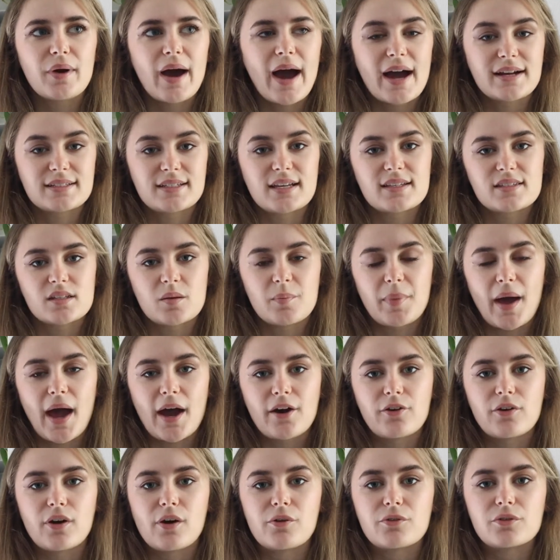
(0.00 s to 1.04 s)
act as a
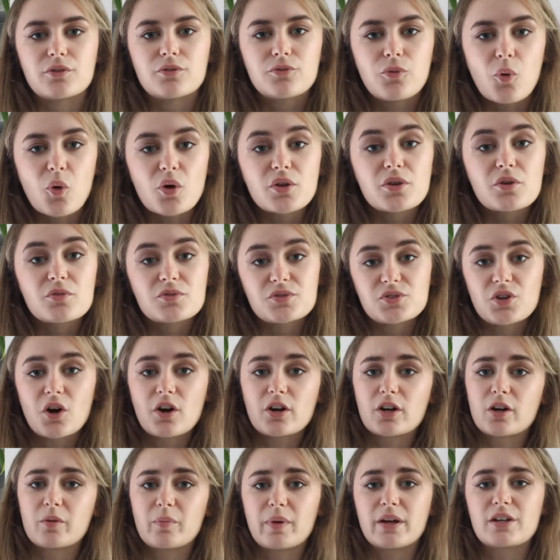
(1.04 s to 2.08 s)
background for those
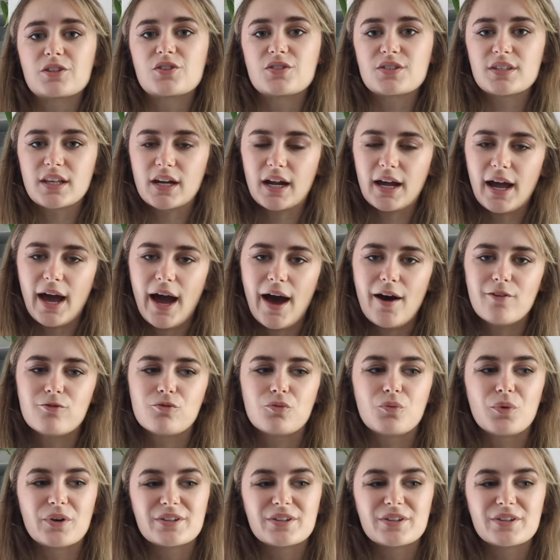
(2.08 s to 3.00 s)
darker pictures that I have.